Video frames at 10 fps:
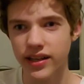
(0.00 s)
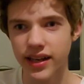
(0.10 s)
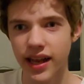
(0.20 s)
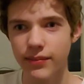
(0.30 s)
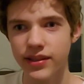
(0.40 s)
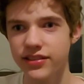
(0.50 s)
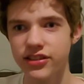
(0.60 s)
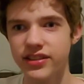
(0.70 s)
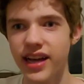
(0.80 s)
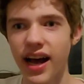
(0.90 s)
enemies
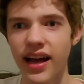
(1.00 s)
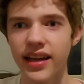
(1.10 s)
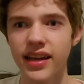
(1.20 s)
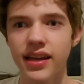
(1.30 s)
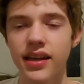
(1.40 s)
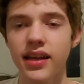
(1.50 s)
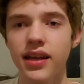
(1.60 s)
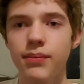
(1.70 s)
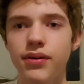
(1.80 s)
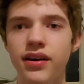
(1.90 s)
just die.
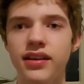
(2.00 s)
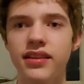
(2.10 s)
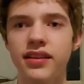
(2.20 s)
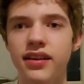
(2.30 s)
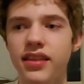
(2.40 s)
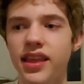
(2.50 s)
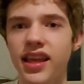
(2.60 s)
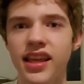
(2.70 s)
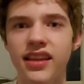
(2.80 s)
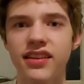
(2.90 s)
But the thing
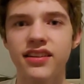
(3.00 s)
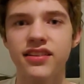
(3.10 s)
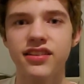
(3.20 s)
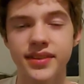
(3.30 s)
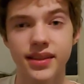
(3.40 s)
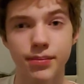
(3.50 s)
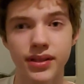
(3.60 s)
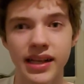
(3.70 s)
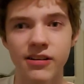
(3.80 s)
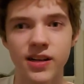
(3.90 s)
is, the
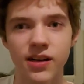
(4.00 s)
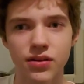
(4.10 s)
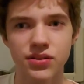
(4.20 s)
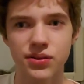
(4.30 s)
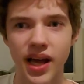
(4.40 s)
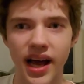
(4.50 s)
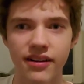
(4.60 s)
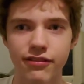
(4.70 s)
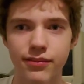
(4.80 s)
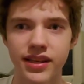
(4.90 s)
player can also die
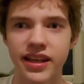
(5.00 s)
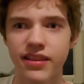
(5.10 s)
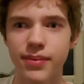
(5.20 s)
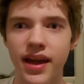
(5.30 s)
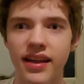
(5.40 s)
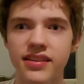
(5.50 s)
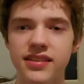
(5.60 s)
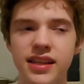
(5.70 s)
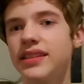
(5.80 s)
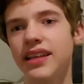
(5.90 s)
from the death pads.
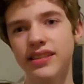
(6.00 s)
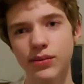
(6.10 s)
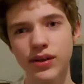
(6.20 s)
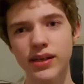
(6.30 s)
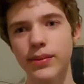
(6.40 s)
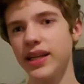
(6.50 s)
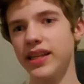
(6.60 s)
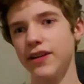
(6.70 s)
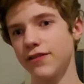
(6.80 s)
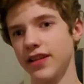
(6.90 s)
Because I wanted to make it
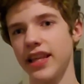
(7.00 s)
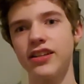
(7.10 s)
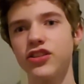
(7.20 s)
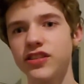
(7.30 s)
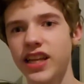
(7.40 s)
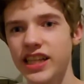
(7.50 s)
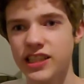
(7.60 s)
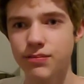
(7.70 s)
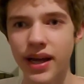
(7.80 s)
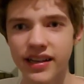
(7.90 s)
different than just like
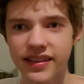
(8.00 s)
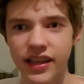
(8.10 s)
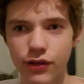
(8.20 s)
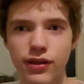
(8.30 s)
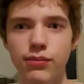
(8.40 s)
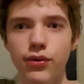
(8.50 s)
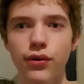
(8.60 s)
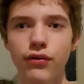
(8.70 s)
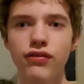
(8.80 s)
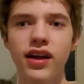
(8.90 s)
spikes that you can
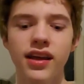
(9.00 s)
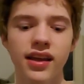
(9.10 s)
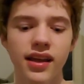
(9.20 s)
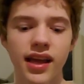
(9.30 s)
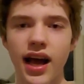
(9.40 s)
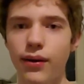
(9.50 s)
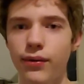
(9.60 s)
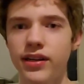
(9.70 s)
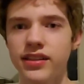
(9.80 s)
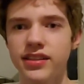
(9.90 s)
move. I
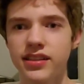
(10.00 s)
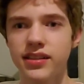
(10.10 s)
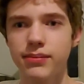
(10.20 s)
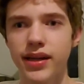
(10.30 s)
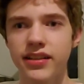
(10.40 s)
wanted to make it